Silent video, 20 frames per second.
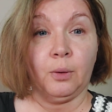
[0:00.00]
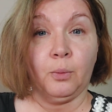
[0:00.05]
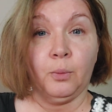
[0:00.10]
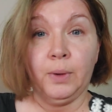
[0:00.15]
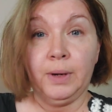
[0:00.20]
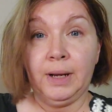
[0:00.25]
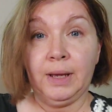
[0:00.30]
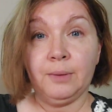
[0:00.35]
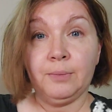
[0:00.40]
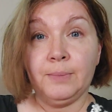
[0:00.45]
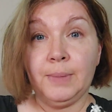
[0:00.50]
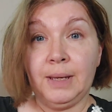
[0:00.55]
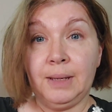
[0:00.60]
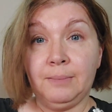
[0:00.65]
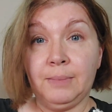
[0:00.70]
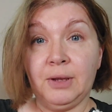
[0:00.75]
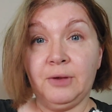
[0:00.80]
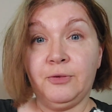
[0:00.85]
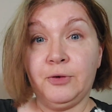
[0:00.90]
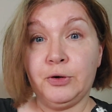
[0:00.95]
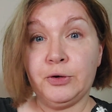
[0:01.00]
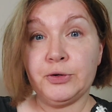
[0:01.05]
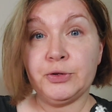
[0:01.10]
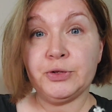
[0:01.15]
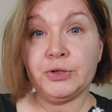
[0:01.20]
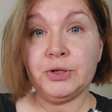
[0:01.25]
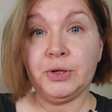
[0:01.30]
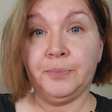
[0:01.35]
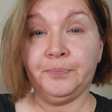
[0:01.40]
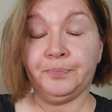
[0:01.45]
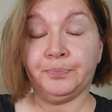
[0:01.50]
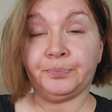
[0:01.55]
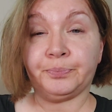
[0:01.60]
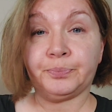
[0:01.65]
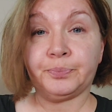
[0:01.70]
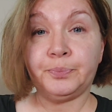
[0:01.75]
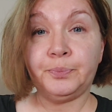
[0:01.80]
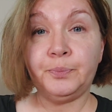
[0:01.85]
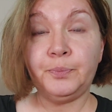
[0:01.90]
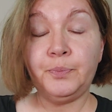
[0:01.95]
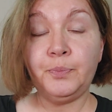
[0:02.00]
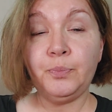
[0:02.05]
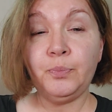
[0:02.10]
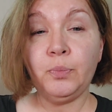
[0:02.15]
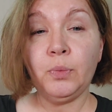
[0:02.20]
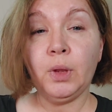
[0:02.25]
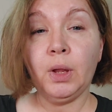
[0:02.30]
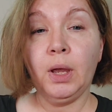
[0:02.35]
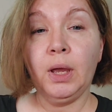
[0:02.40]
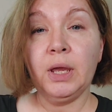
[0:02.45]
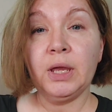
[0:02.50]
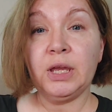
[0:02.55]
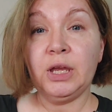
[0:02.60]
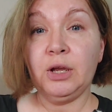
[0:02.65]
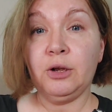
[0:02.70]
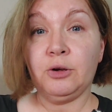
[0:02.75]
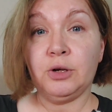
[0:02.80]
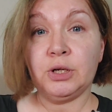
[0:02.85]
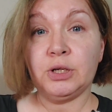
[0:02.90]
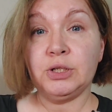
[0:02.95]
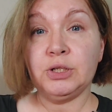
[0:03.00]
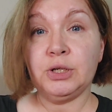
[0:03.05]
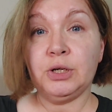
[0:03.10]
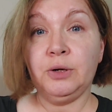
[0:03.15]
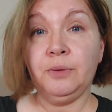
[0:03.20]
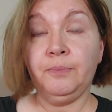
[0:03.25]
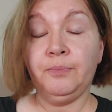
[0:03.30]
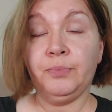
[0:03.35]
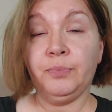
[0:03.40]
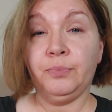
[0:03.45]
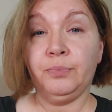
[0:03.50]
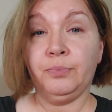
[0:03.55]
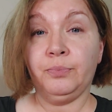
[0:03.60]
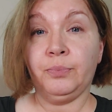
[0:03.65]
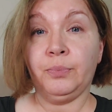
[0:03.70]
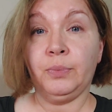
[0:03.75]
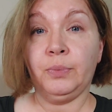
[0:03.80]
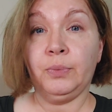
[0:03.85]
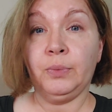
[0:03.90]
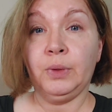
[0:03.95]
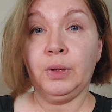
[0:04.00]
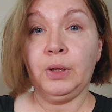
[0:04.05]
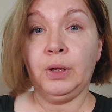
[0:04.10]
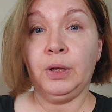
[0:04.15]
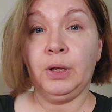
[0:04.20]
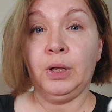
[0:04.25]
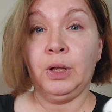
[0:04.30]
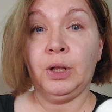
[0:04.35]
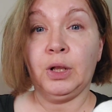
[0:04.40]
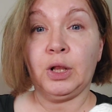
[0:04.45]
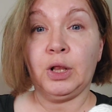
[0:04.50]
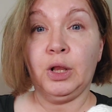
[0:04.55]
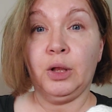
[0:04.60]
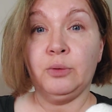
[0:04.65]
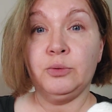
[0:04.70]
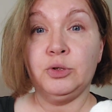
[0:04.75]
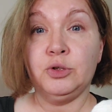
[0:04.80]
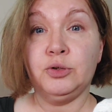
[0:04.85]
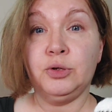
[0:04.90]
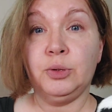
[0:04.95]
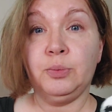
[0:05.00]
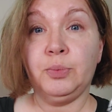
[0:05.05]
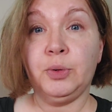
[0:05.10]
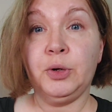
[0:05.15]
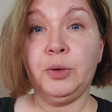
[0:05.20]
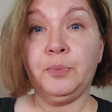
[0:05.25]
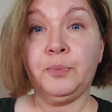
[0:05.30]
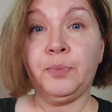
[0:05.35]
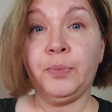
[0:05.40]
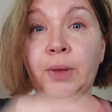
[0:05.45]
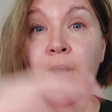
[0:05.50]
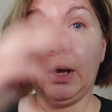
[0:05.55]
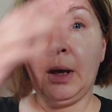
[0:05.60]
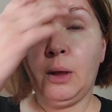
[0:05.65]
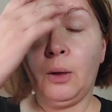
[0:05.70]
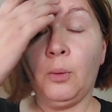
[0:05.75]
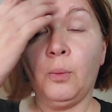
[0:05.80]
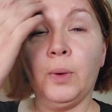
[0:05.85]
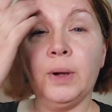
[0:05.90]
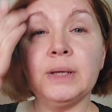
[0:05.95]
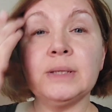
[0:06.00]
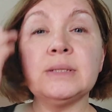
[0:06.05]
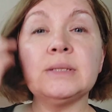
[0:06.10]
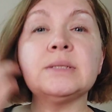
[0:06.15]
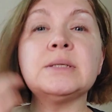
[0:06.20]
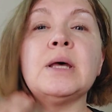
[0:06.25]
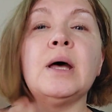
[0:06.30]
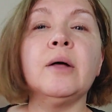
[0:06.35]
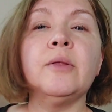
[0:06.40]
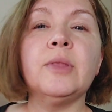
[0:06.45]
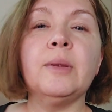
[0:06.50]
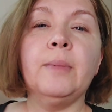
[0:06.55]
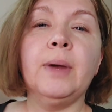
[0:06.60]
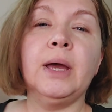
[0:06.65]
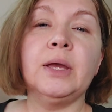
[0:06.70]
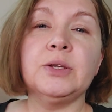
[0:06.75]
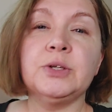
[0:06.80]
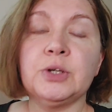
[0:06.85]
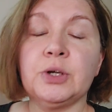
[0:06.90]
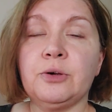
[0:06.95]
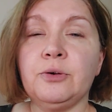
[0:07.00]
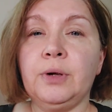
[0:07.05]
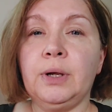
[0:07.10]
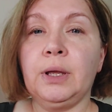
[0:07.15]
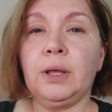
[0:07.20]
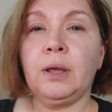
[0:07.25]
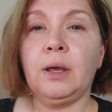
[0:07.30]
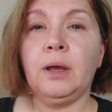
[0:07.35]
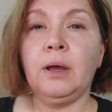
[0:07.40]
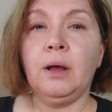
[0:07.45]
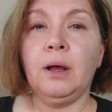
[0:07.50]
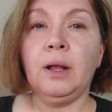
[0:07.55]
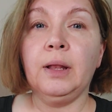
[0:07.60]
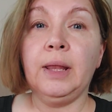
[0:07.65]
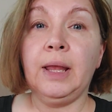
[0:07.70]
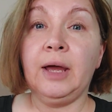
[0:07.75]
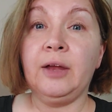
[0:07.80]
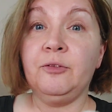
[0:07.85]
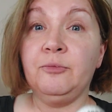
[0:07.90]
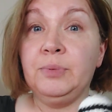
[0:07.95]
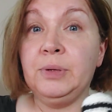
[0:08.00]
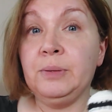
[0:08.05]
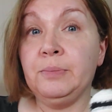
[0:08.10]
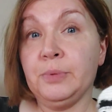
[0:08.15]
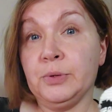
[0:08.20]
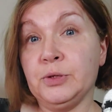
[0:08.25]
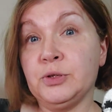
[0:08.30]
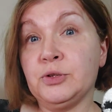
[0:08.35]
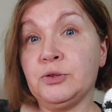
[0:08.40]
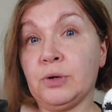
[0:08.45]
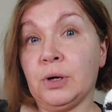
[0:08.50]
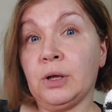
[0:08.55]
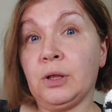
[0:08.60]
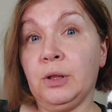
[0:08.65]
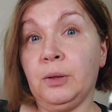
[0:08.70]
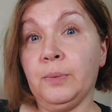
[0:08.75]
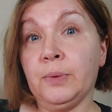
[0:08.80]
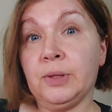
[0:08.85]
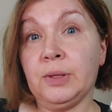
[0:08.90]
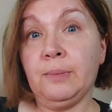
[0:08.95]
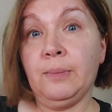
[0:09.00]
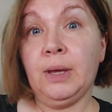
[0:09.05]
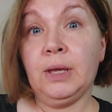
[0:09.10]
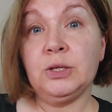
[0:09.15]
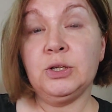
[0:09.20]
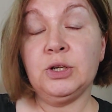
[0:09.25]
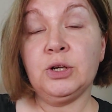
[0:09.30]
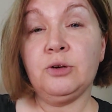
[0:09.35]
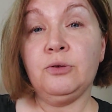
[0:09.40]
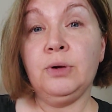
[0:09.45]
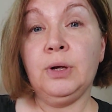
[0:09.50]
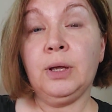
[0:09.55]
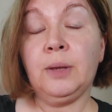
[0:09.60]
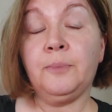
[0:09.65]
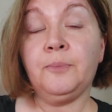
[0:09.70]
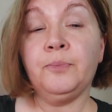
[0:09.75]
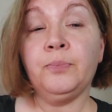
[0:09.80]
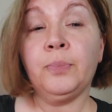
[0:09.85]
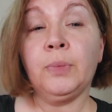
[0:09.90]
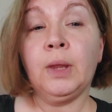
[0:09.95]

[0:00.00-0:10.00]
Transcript: when I made my first character, Clone Trooper, was the magic ring. A lot of people struggle with the magic ring.